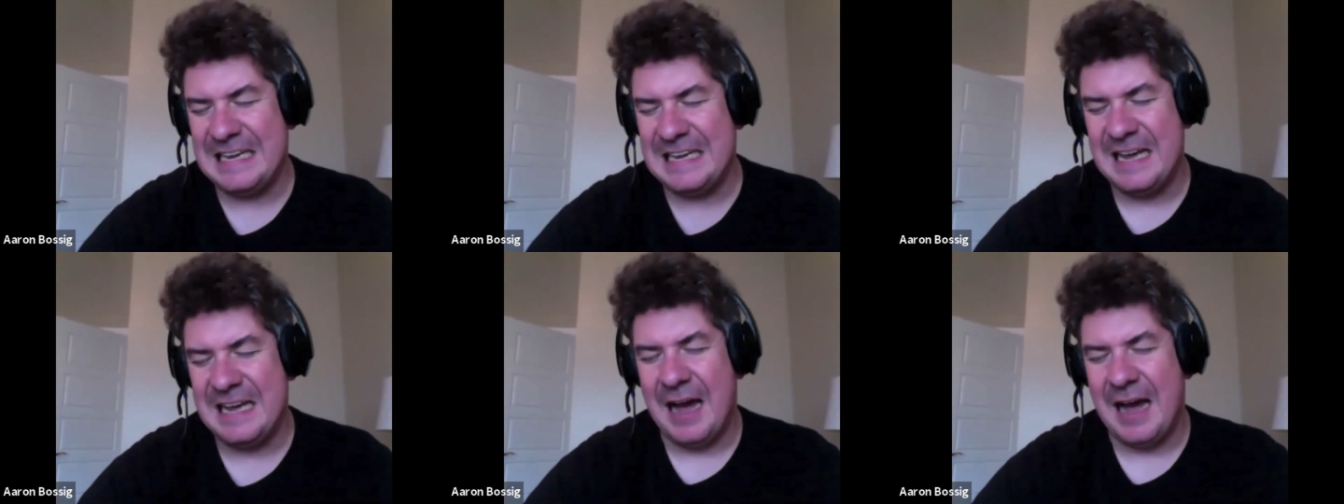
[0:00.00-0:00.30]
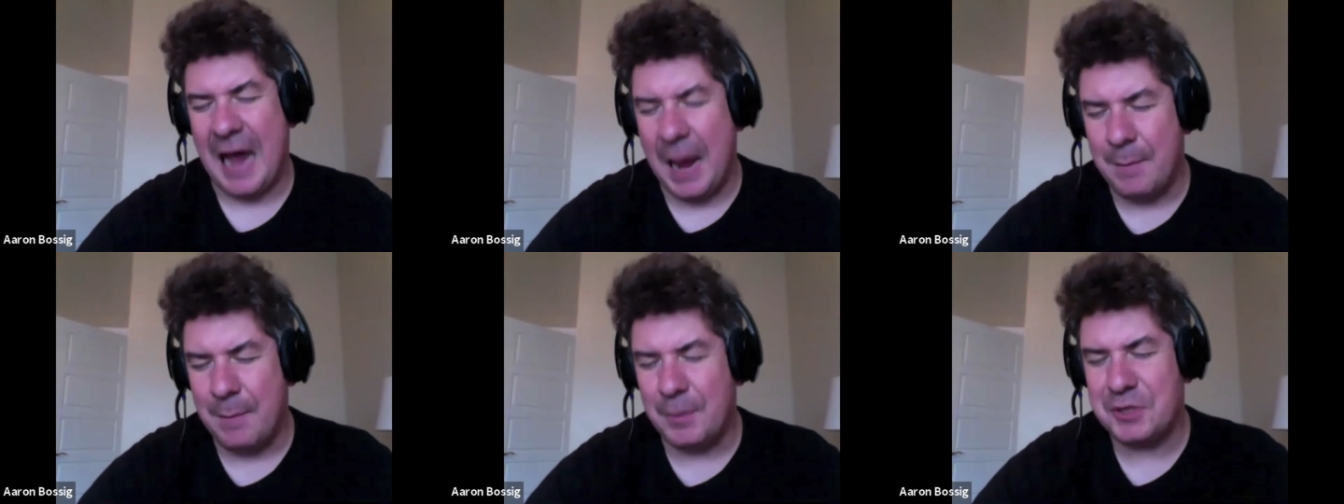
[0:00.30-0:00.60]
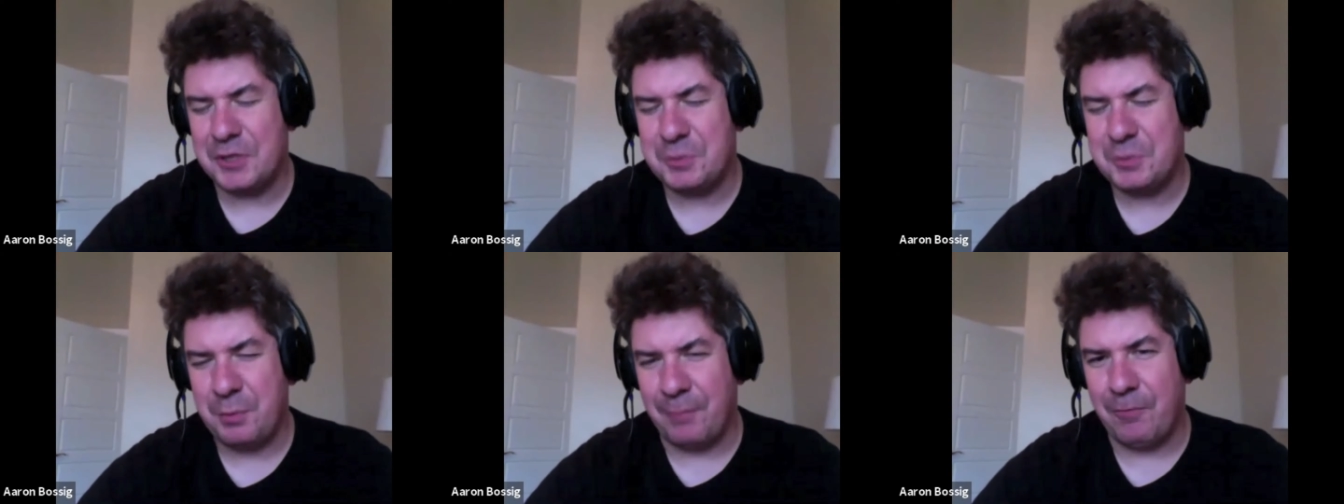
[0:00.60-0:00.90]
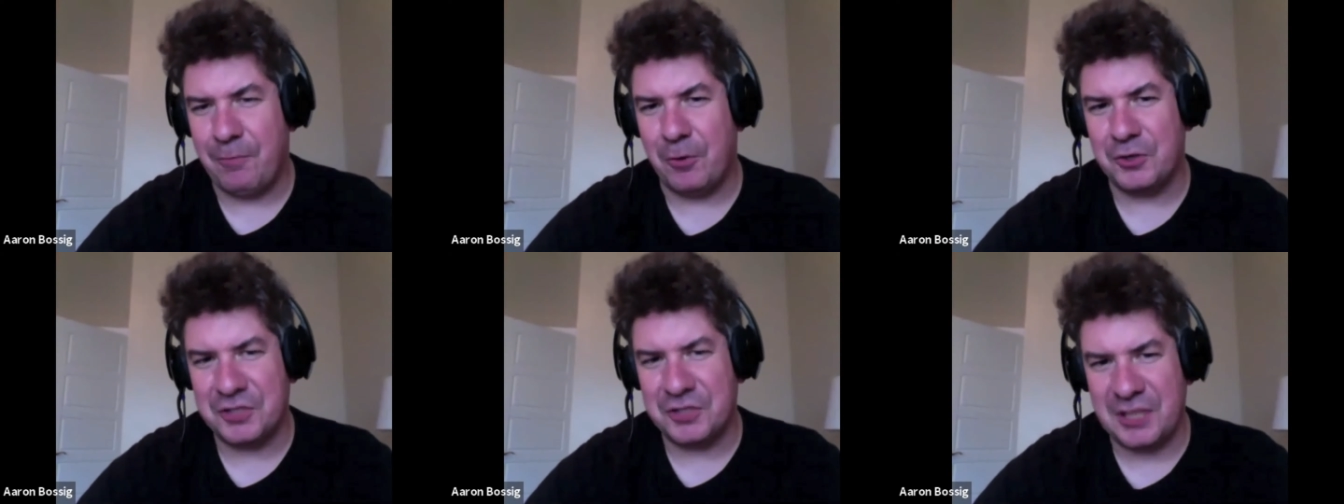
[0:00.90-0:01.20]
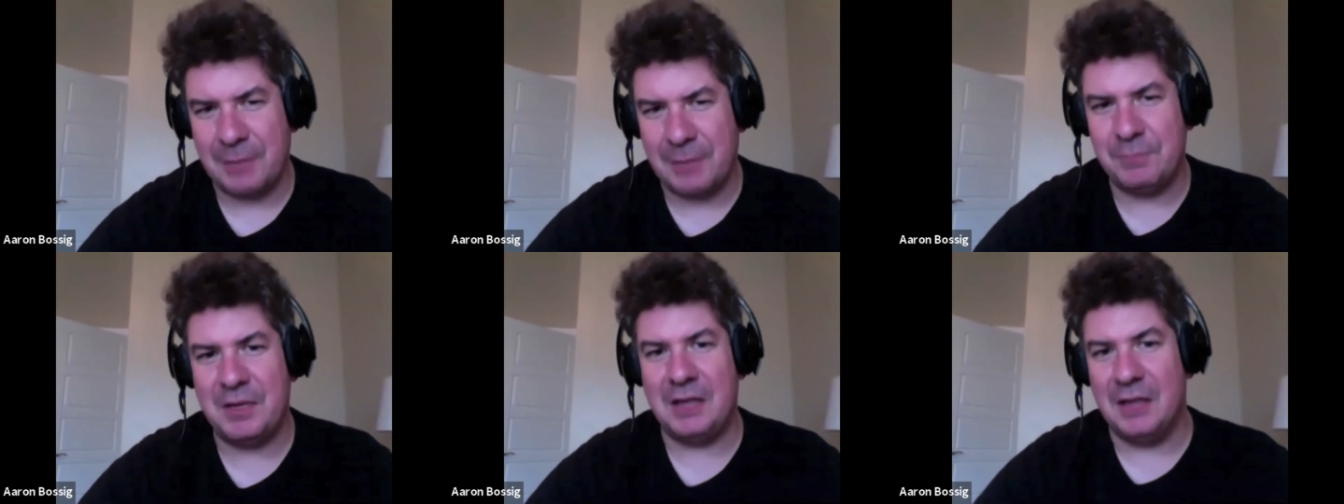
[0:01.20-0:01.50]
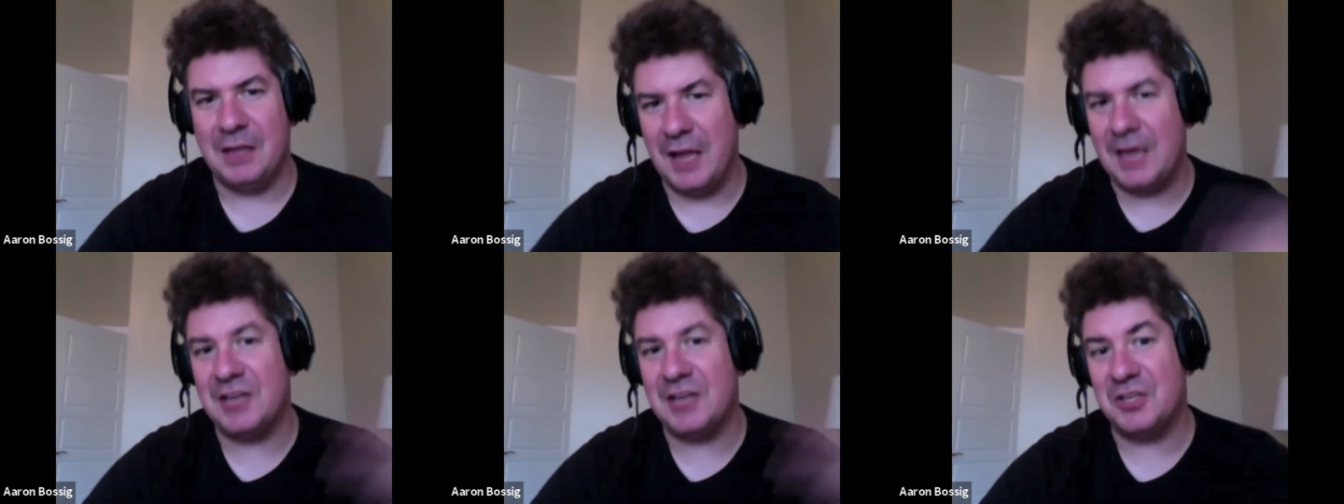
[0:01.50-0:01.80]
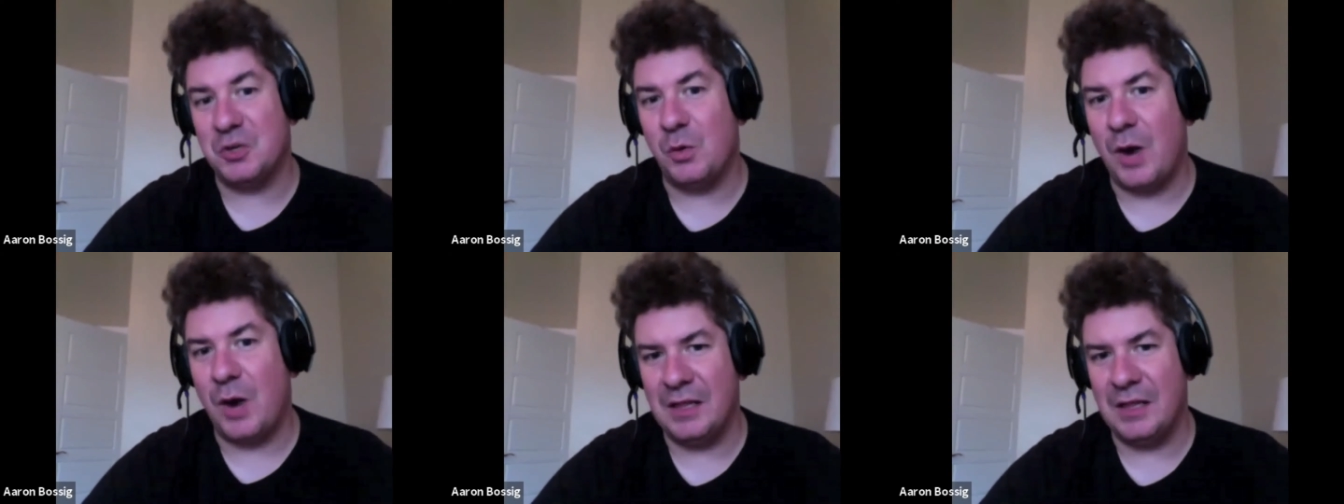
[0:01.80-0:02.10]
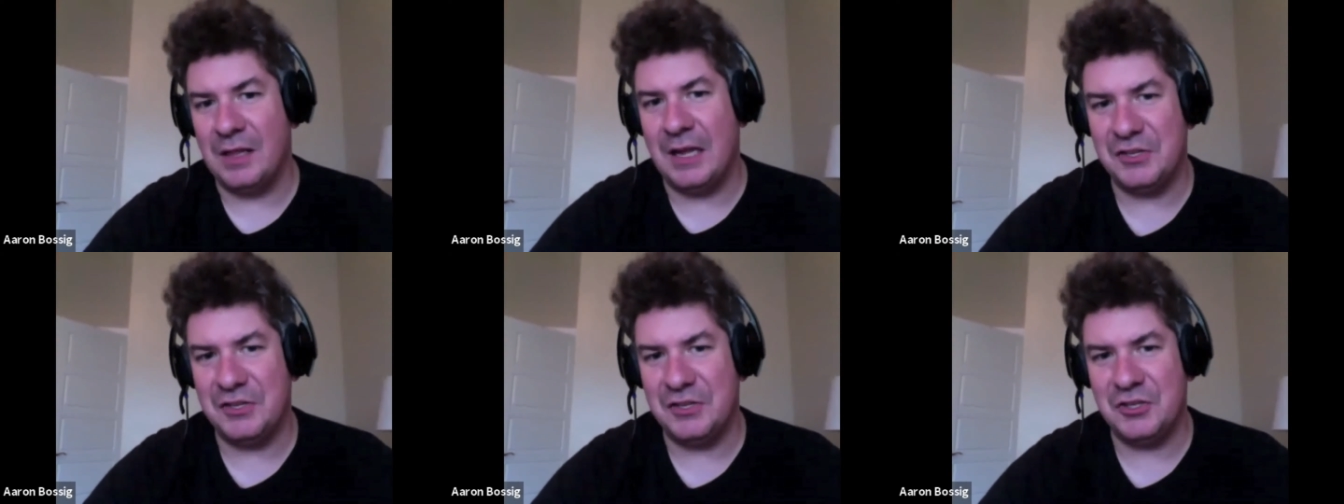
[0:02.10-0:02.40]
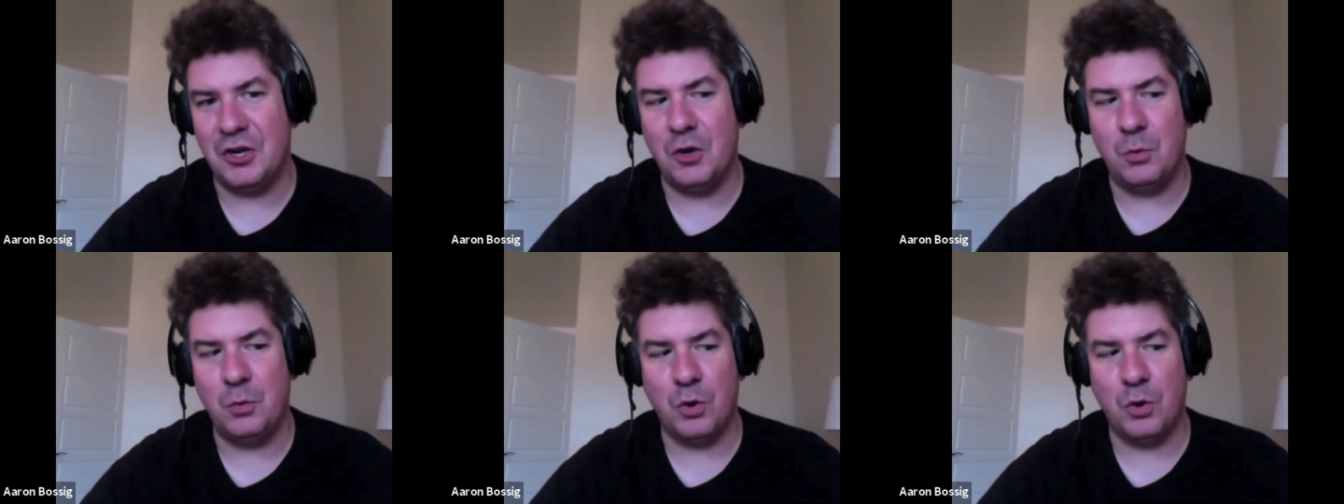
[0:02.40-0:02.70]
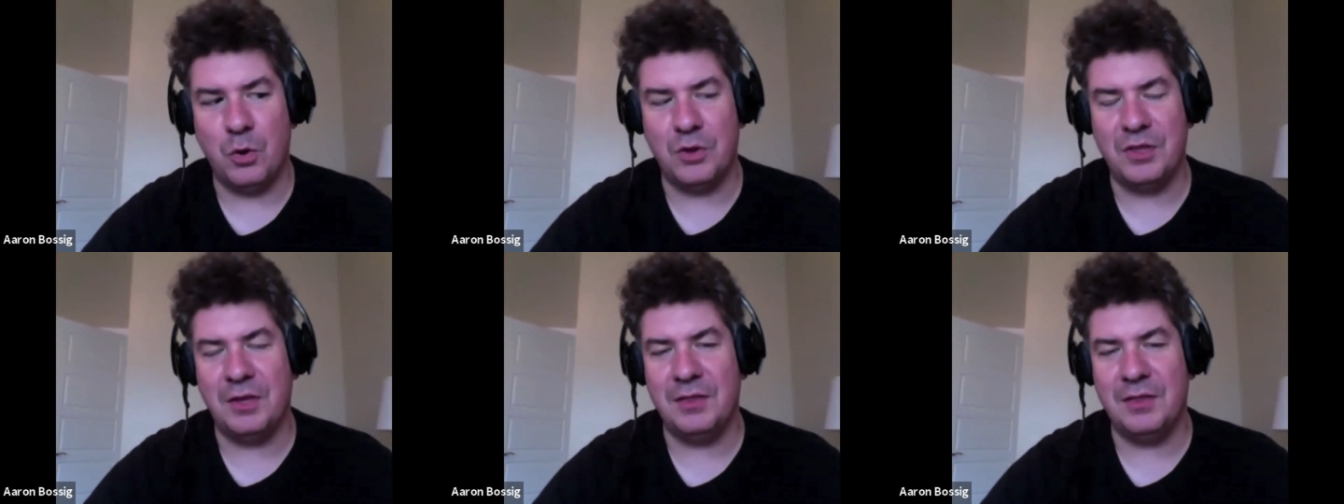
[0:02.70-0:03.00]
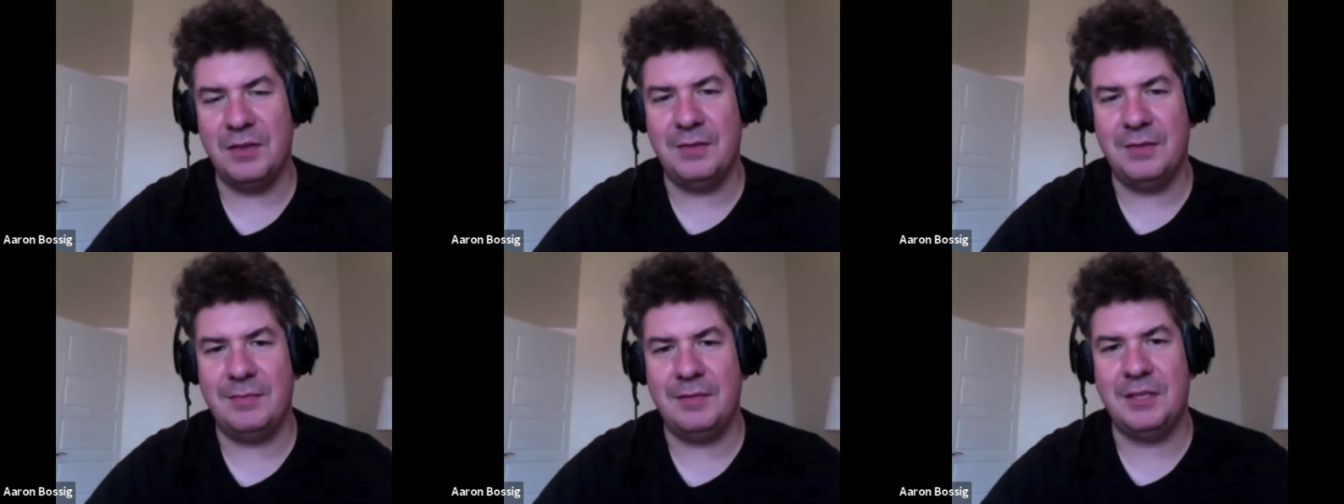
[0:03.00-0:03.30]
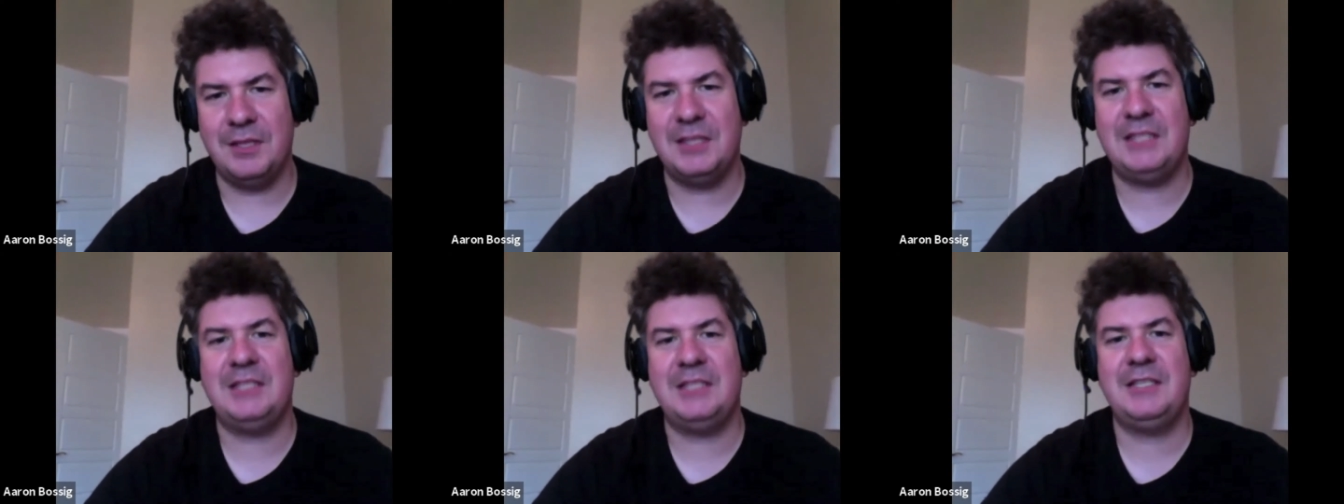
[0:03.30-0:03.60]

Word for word: I much prefer something like a Twilight Zone where the the,